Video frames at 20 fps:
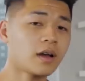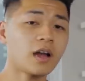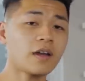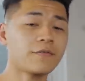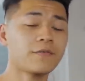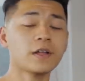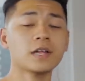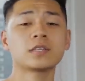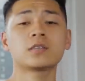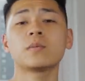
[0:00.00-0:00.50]
All
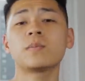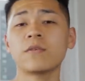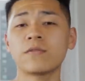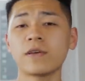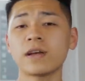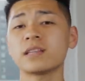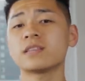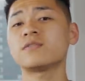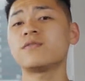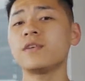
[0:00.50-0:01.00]
right, fellas, hope you
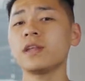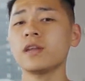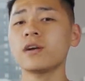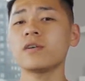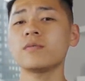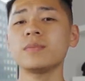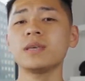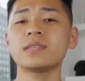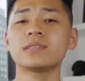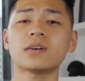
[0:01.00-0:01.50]
found this video
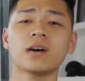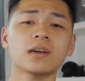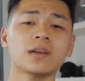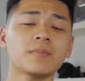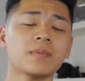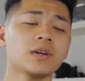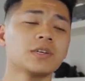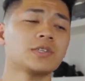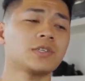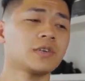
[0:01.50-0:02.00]
of me talking
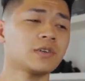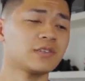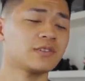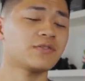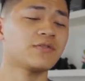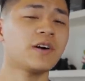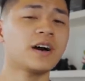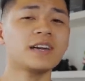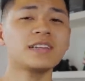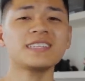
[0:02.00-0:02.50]
about shirts
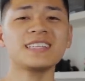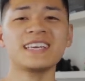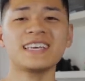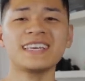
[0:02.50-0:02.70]
fun.